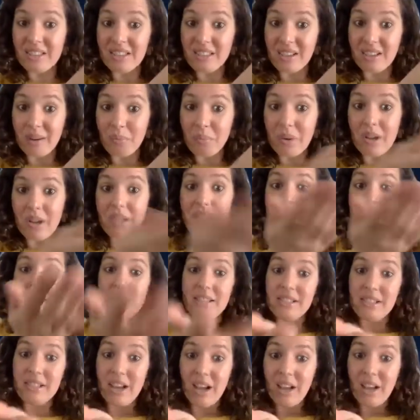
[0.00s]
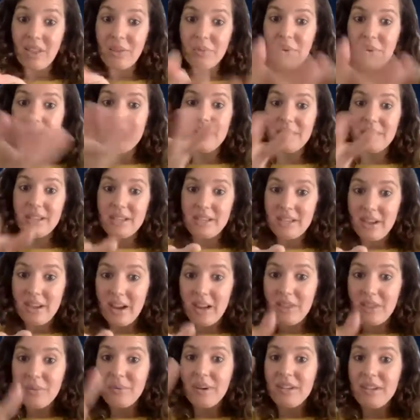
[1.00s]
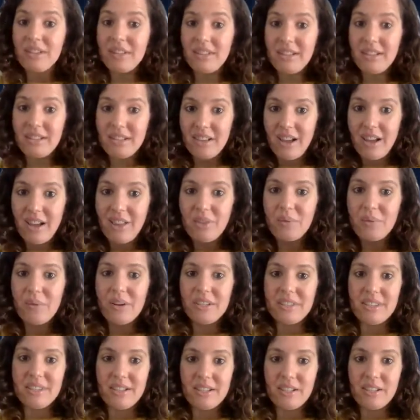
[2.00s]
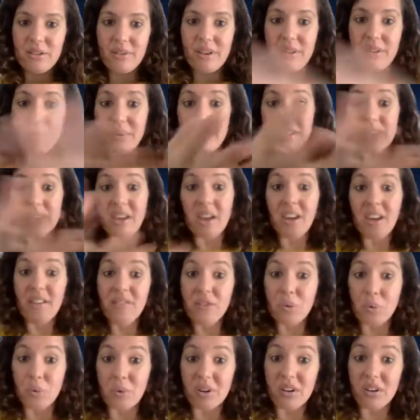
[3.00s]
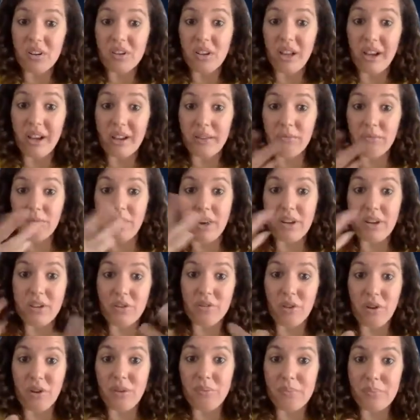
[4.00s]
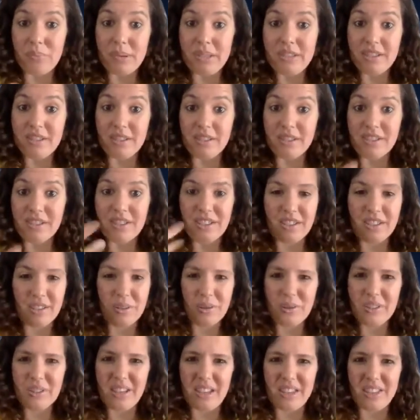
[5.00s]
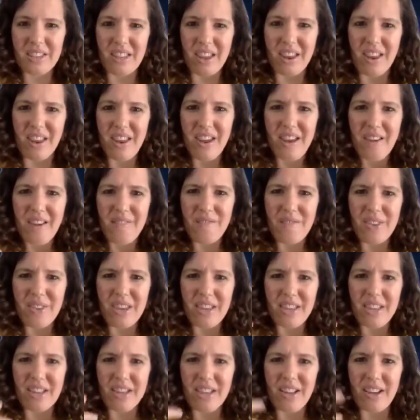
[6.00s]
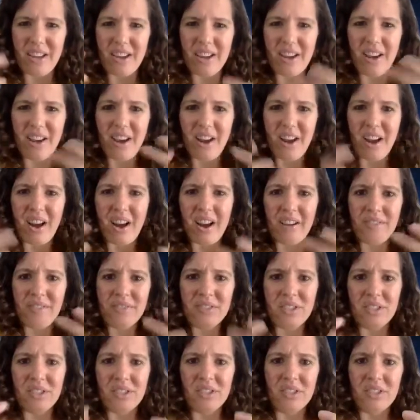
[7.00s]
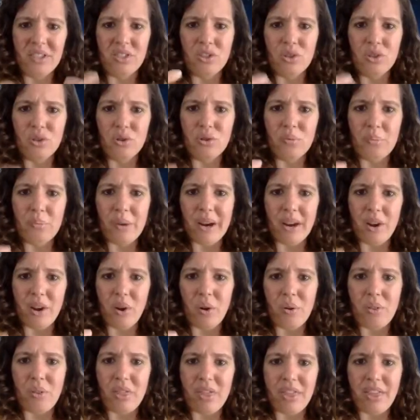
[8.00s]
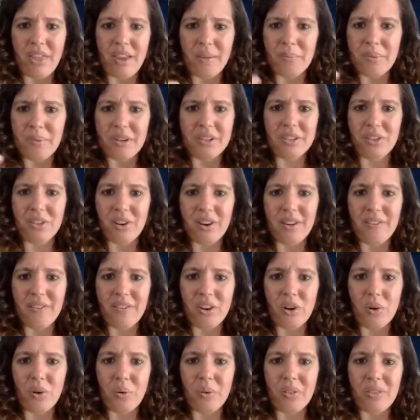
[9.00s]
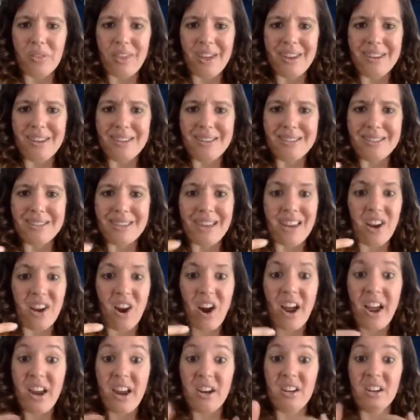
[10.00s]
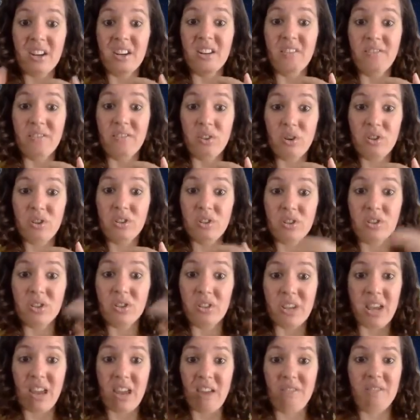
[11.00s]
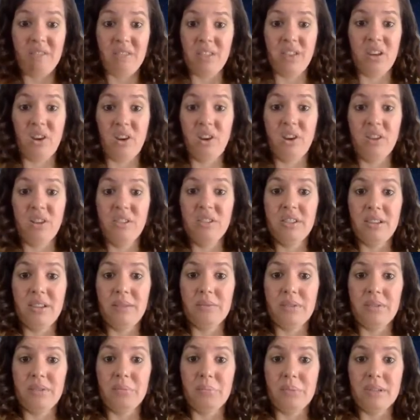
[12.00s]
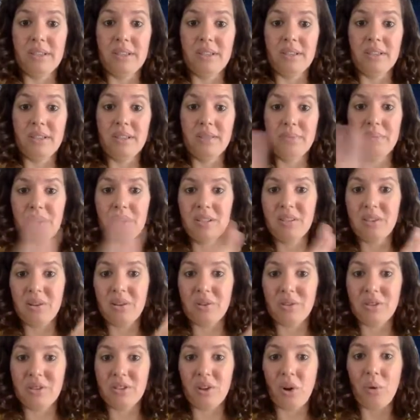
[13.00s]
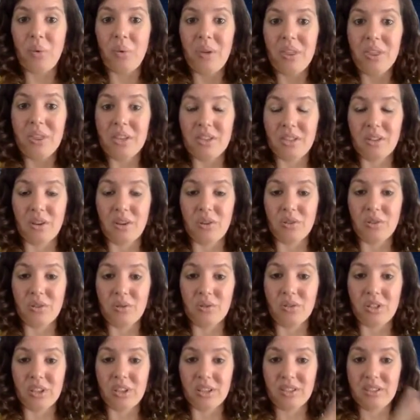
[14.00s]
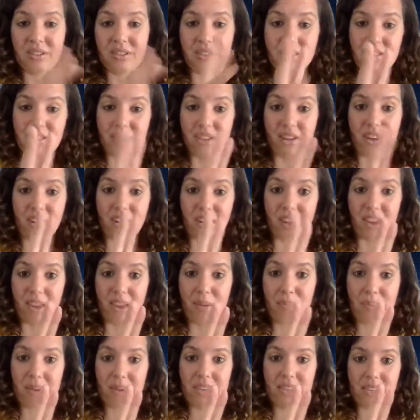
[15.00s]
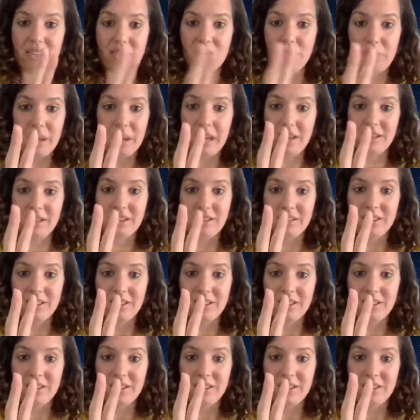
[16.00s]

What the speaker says: some ways, these are other ways, these are other ways, these are other ways, these are other ways. If you want to like run your own business, because I always had that feeling like I have to do my own thing, but I don't even know what that is. And I had an aversion to even the concept of business because I was so in the social justice kind of hippie space